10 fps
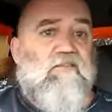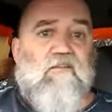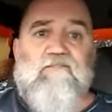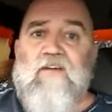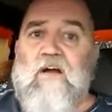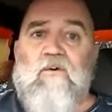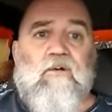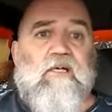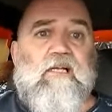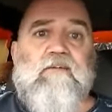
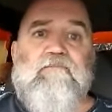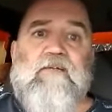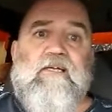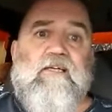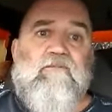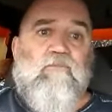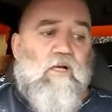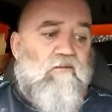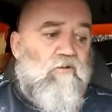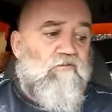devouring it and
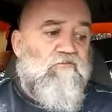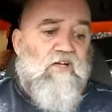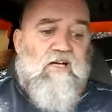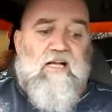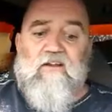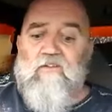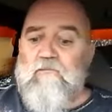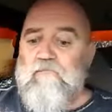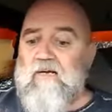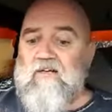whatever fell out of
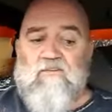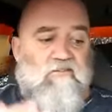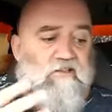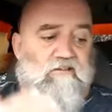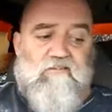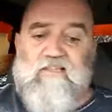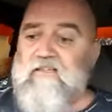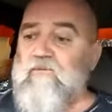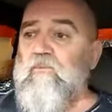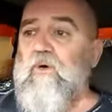their mouths they, they
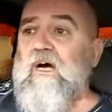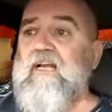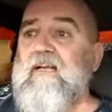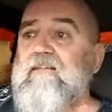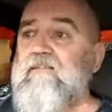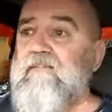didn't want it